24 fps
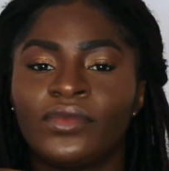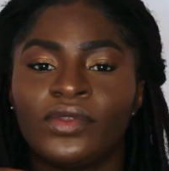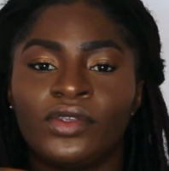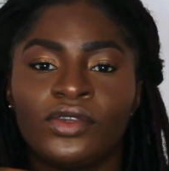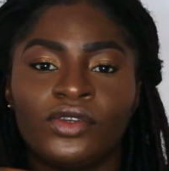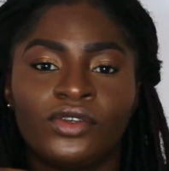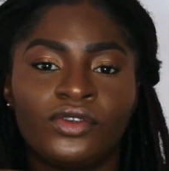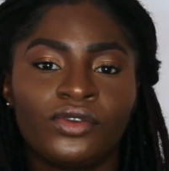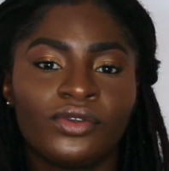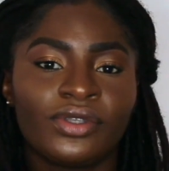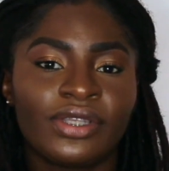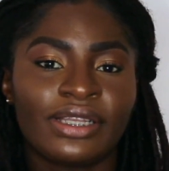
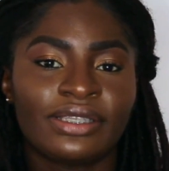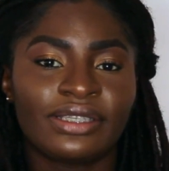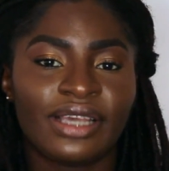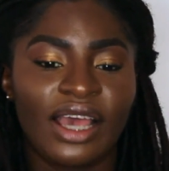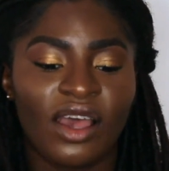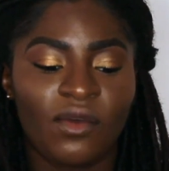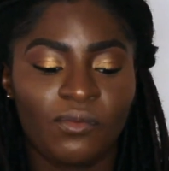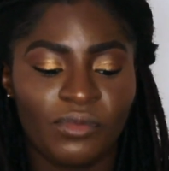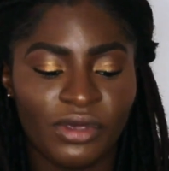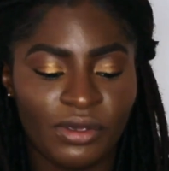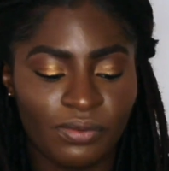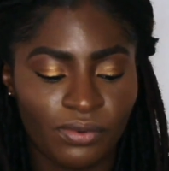you do tend to
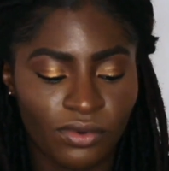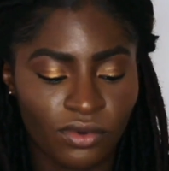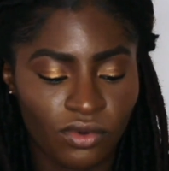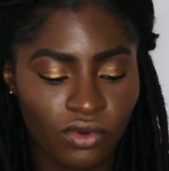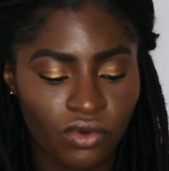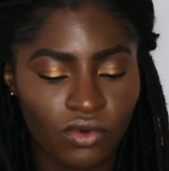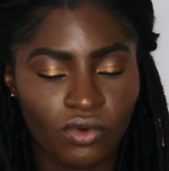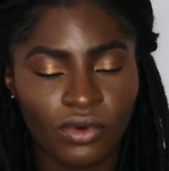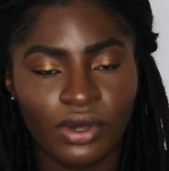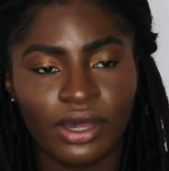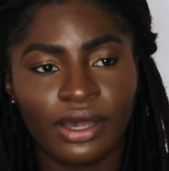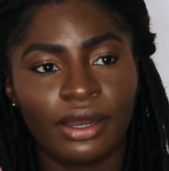have people
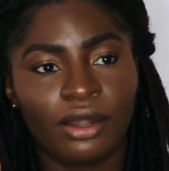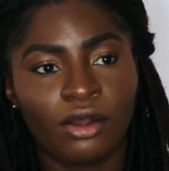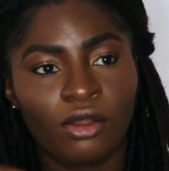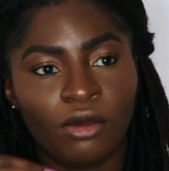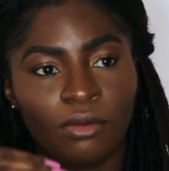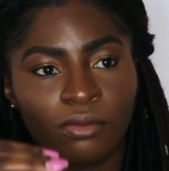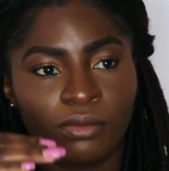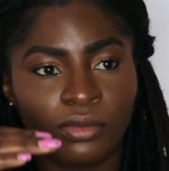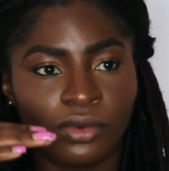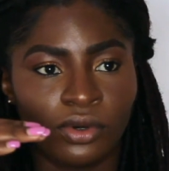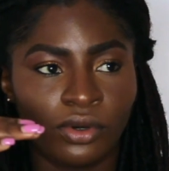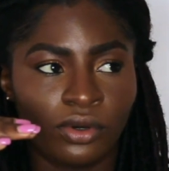who are a
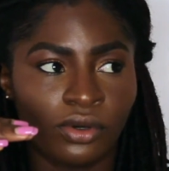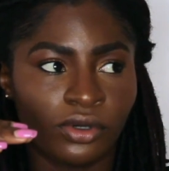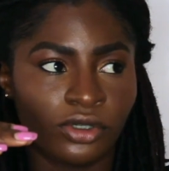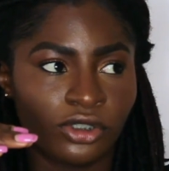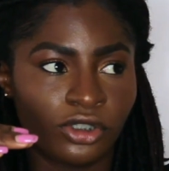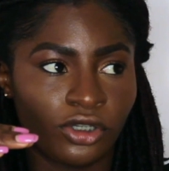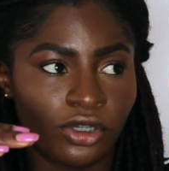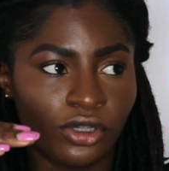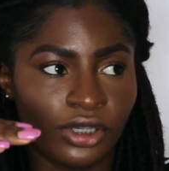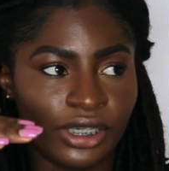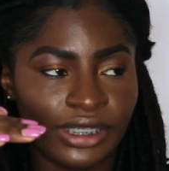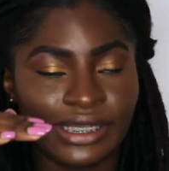lot more,
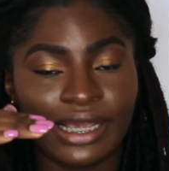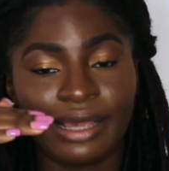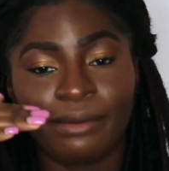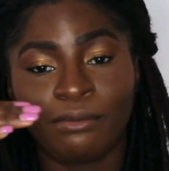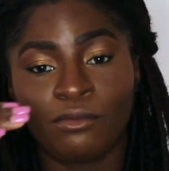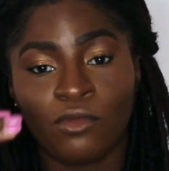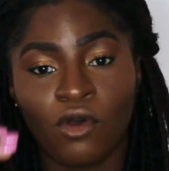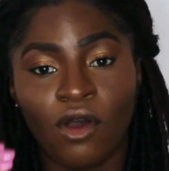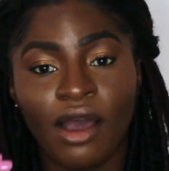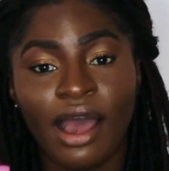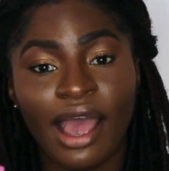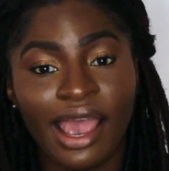so it's
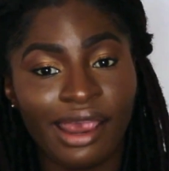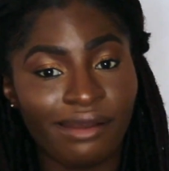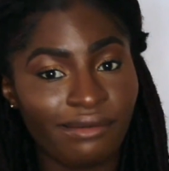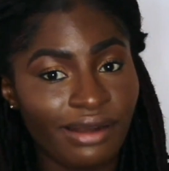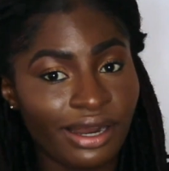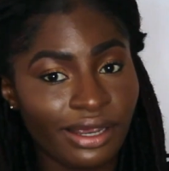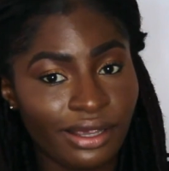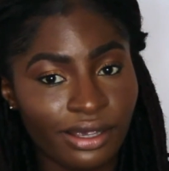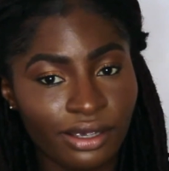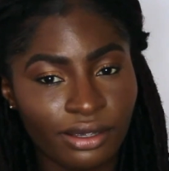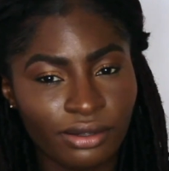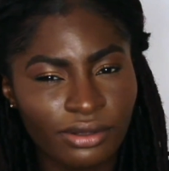more
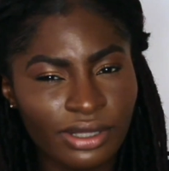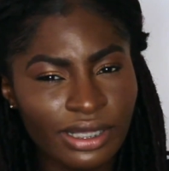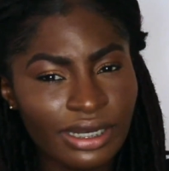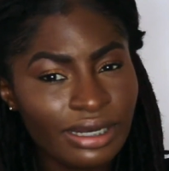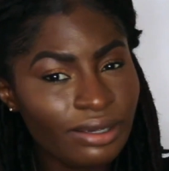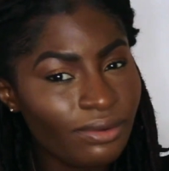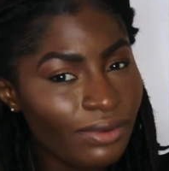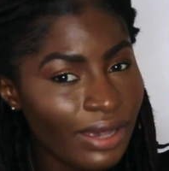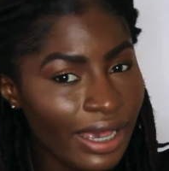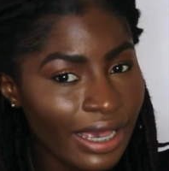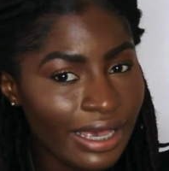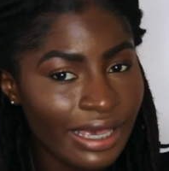hierarchical in
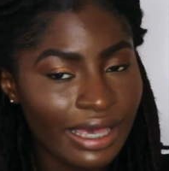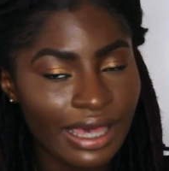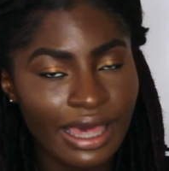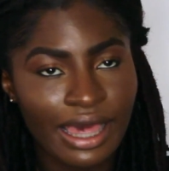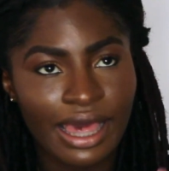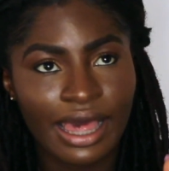a way.